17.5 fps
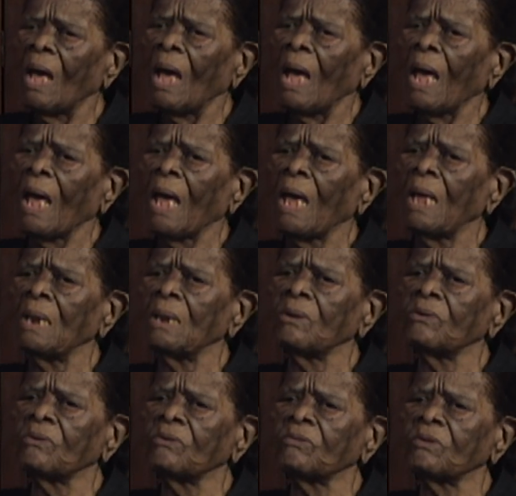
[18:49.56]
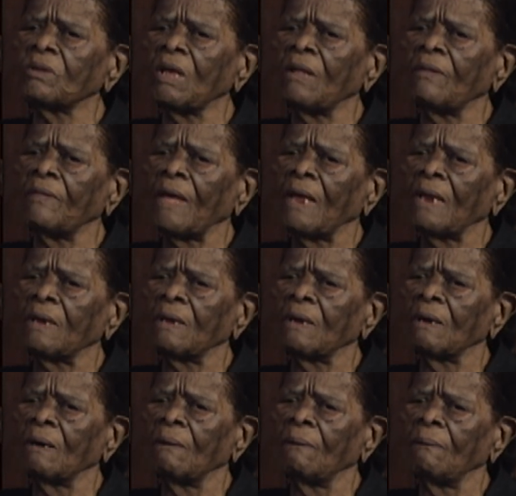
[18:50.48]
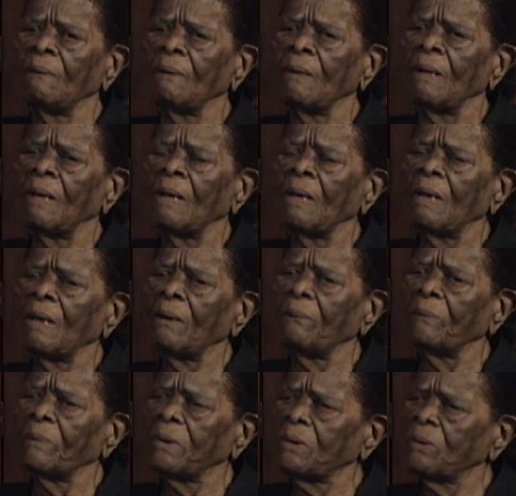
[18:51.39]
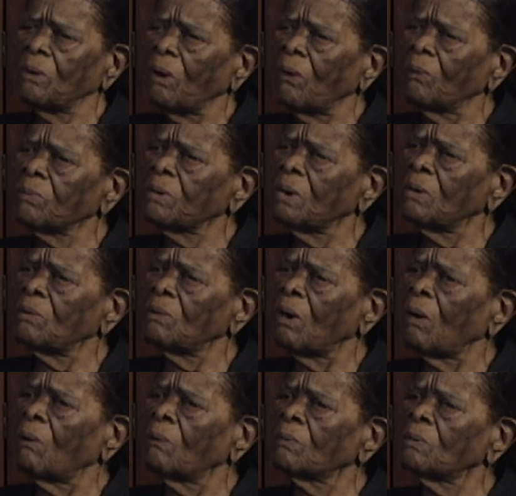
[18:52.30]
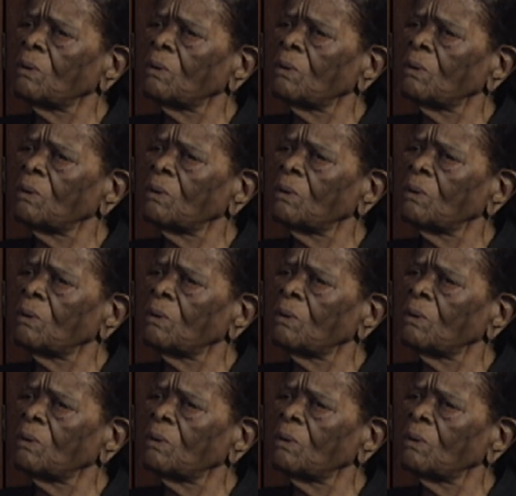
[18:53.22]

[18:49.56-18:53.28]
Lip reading: And she said that, and we talked and talked,